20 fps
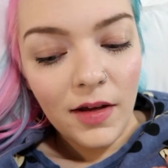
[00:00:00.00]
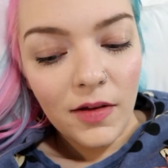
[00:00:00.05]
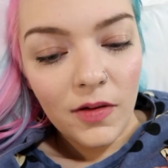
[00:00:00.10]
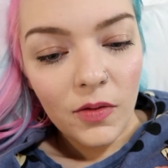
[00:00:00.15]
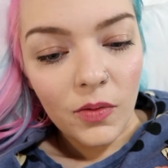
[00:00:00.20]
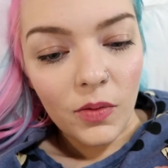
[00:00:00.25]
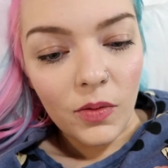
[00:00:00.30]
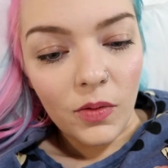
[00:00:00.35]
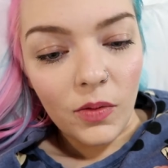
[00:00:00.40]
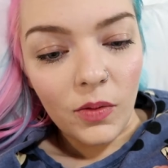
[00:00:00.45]

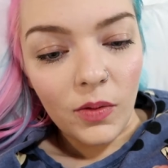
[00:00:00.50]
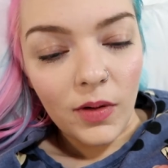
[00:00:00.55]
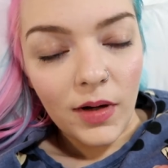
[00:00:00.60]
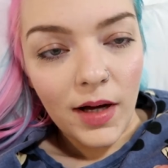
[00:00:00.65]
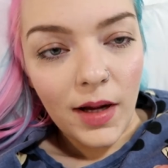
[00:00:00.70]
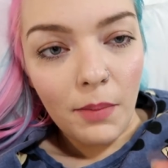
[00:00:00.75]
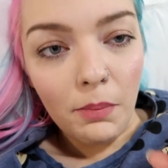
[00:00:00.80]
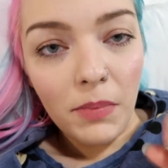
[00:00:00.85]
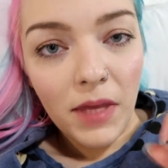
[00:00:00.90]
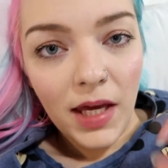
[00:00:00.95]
so
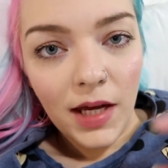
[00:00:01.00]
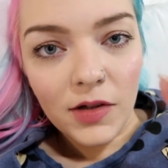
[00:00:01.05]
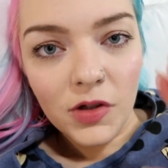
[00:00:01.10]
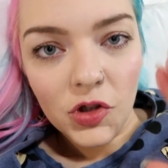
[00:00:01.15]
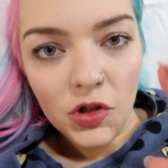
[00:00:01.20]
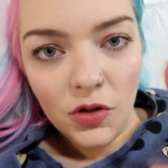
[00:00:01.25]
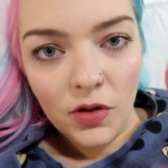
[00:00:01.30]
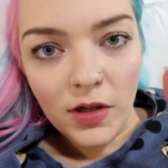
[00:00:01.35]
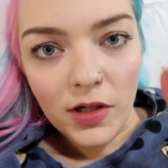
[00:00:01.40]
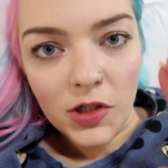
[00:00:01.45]
I'm making
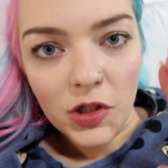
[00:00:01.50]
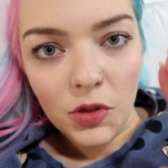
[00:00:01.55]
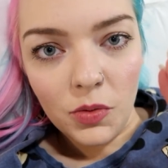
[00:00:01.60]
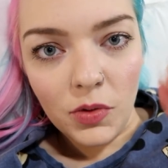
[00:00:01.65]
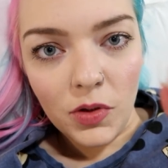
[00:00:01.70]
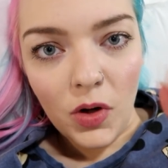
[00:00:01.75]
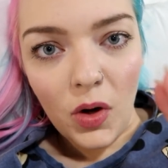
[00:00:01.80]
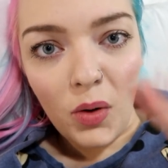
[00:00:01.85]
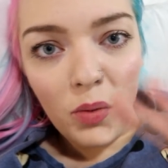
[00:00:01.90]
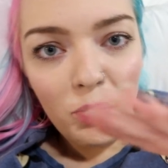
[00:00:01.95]
sure I
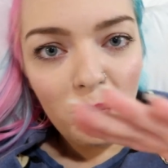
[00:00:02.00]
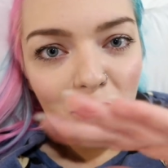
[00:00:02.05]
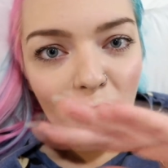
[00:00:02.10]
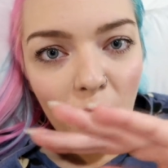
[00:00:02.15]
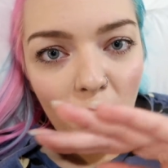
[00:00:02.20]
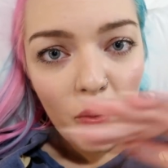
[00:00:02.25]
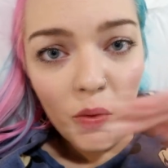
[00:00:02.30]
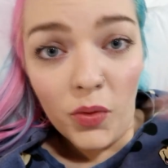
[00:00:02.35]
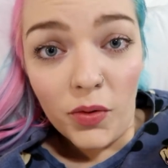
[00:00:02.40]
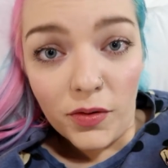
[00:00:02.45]
do it on
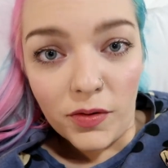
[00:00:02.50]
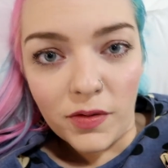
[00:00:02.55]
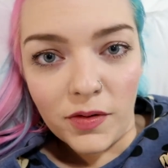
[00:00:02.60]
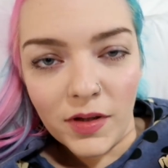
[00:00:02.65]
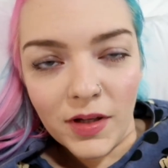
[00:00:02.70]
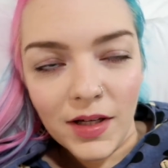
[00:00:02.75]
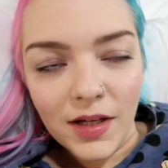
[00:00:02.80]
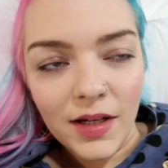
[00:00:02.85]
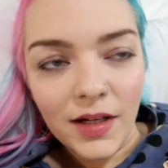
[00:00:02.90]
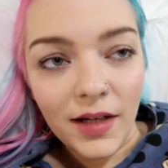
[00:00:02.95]

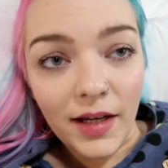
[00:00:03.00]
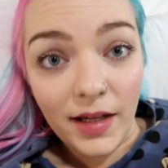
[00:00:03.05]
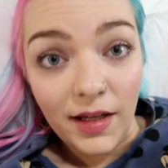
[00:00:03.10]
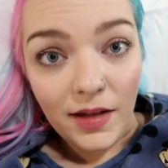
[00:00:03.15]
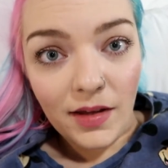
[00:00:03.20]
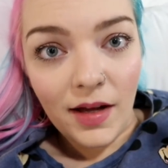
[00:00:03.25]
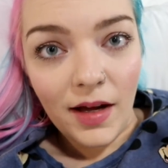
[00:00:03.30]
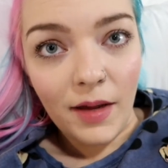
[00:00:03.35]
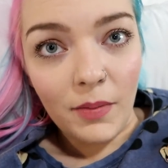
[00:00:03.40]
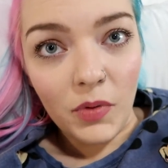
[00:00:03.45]
both,
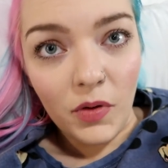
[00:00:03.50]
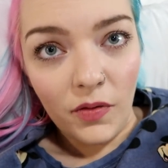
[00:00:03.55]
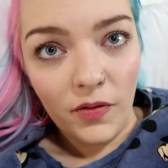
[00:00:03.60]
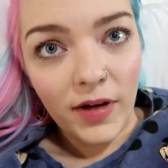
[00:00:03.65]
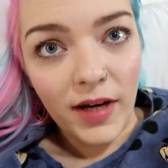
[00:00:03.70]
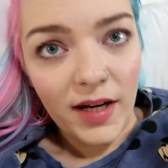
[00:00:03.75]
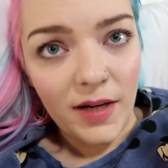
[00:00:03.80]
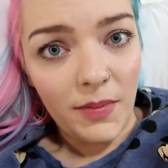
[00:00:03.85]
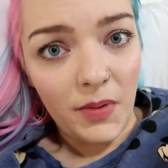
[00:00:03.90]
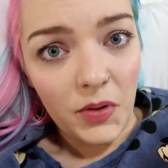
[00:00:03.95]
like I'm not
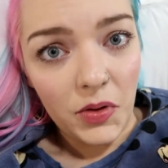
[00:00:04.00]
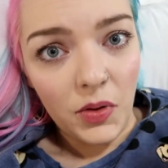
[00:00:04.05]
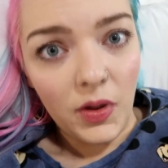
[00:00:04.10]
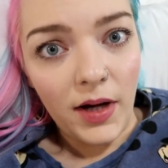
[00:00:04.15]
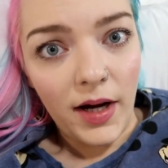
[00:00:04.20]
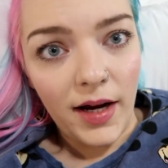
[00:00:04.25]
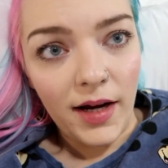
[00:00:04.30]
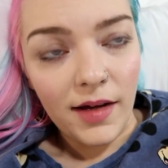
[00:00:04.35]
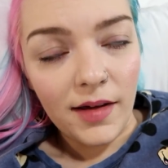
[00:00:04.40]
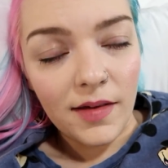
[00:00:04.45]
forgetting about you
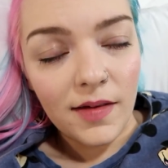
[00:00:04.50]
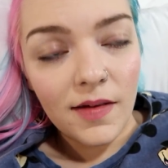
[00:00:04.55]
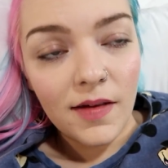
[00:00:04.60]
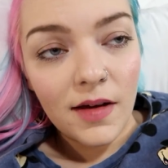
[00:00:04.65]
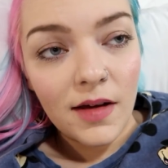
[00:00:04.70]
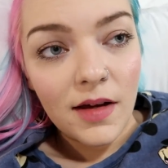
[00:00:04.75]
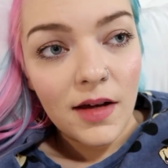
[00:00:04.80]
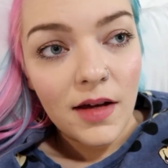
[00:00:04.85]
guys.